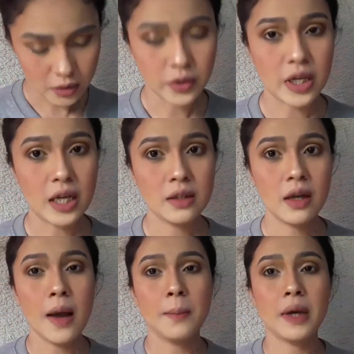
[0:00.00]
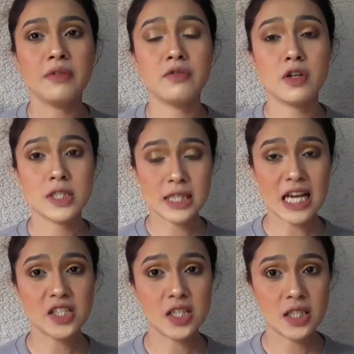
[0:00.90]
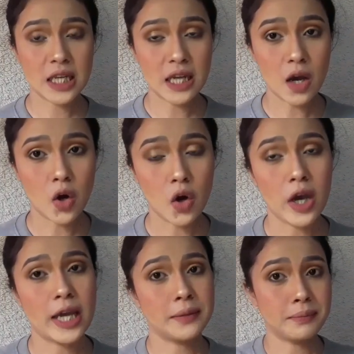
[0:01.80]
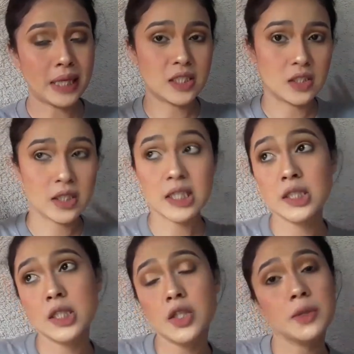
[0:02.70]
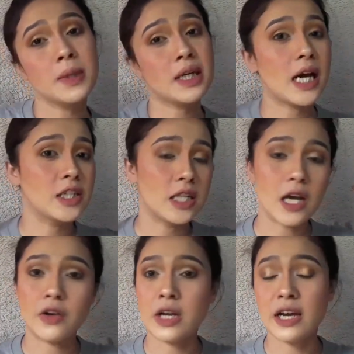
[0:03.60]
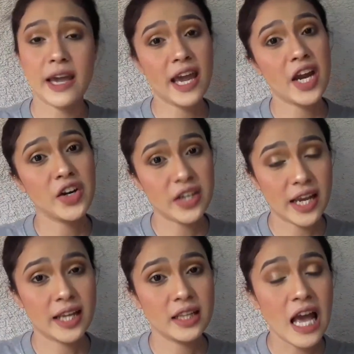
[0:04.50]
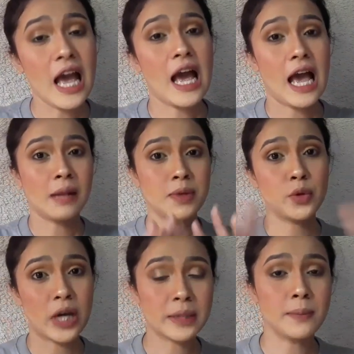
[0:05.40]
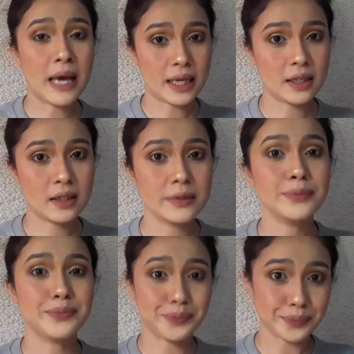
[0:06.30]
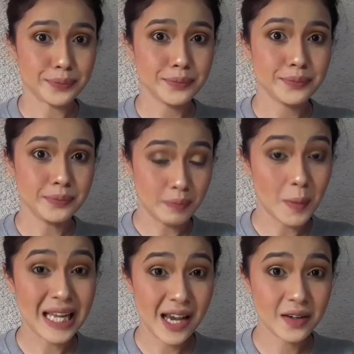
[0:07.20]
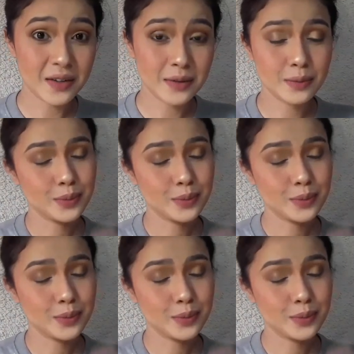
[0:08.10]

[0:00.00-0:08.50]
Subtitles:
So, yan. Magpo-false lashes lang ako and mag-change look. Mag-eyes lang ako ng hair. Then, I'll be right back. Babalik ako.